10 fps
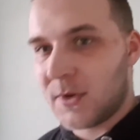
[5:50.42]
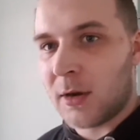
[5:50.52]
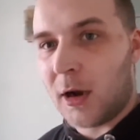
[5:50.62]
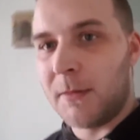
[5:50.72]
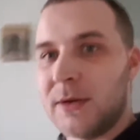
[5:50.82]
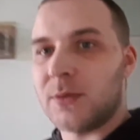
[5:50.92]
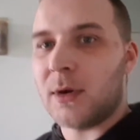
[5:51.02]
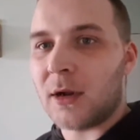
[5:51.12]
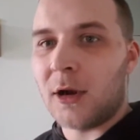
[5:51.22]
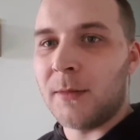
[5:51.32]
comments when
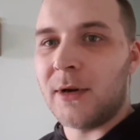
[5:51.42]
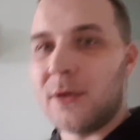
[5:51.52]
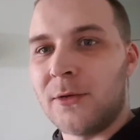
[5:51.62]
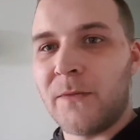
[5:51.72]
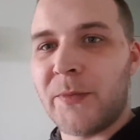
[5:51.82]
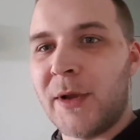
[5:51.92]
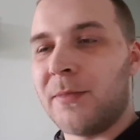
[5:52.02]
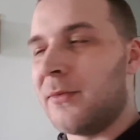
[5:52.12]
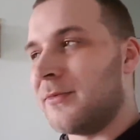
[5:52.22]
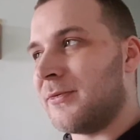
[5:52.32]
I comment on other
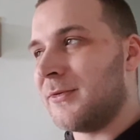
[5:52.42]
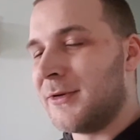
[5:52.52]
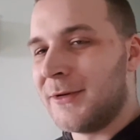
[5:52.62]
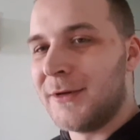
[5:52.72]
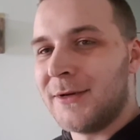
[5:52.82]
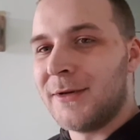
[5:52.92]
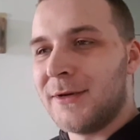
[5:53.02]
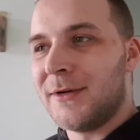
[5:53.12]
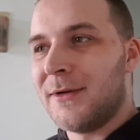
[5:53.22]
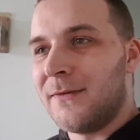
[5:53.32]
people's
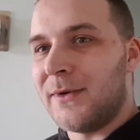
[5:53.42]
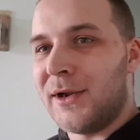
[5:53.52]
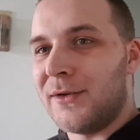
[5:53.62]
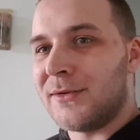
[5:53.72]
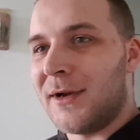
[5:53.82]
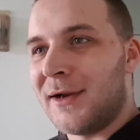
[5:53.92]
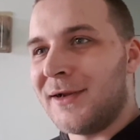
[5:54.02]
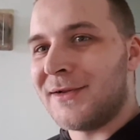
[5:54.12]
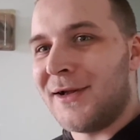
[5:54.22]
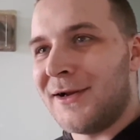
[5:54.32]
videos,
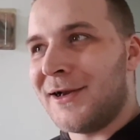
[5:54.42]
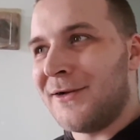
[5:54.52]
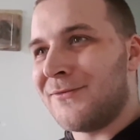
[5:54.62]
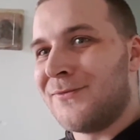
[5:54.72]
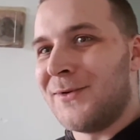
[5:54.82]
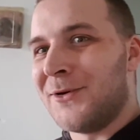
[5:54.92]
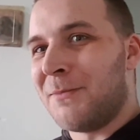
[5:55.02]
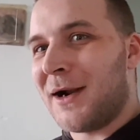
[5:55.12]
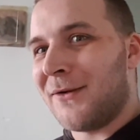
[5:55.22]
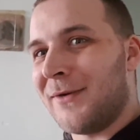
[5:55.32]
it's real
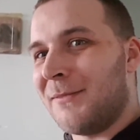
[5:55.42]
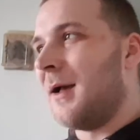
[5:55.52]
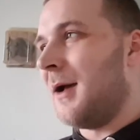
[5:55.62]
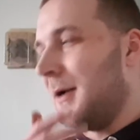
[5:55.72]
bad grammar.